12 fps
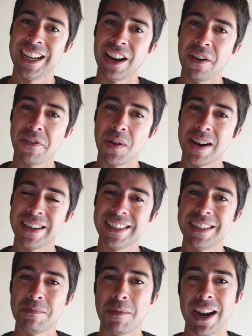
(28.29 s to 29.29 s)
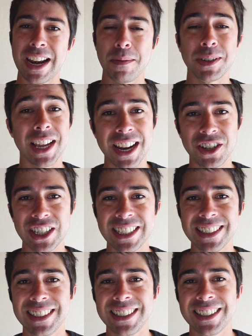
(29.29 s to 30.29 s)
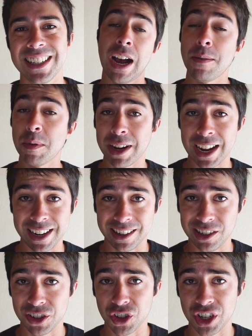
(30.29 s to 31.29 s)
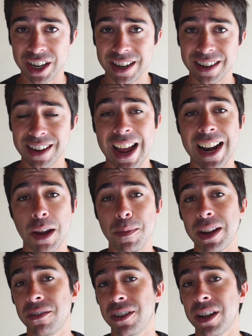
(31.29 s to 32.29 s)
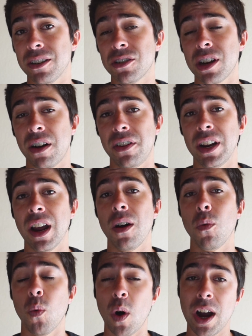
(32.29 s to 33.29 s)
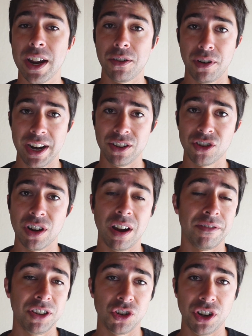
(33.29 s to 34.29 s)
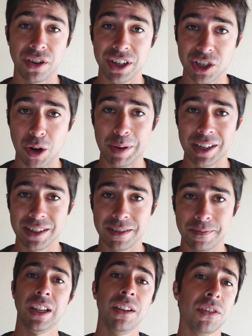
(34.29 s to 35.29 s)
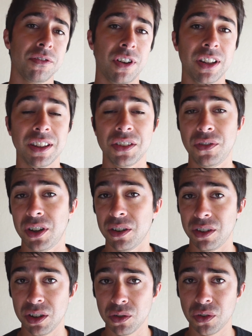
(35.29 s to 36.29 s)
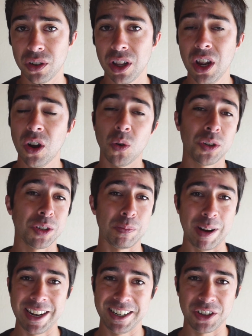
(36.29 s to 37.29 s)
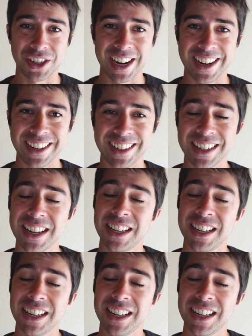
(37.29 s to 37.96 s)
Hello everyone, my name is Adriaan, I'm a mechanical engineer and I make videos covering a wide range of engineering topics. If you find this video useful or just plain entertaining,